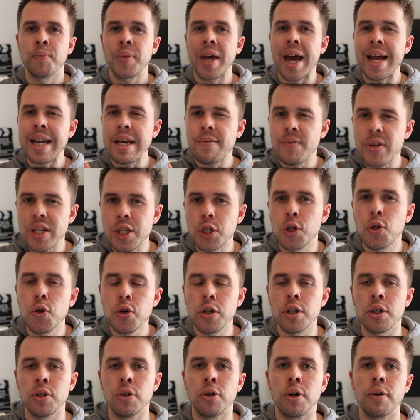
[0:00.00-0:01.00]
and if it's good
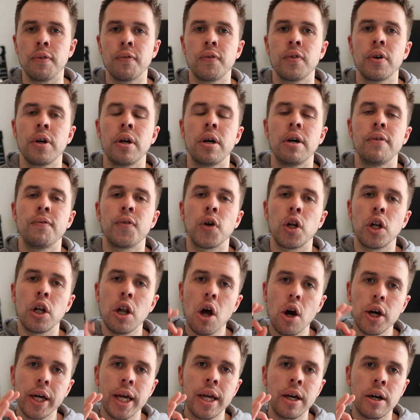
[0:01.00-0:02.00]
enough for
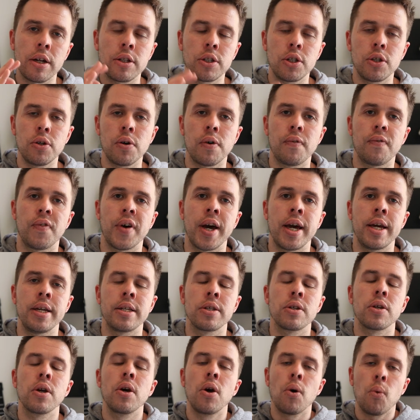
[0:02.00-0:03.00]
locking onto your
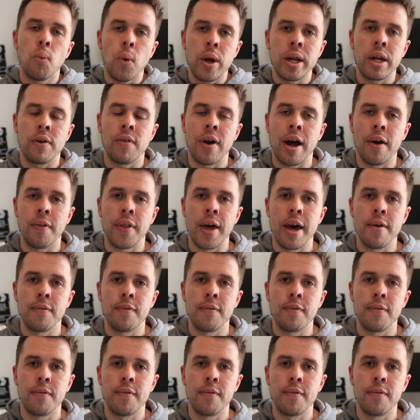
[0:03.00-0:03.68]
face when you're out there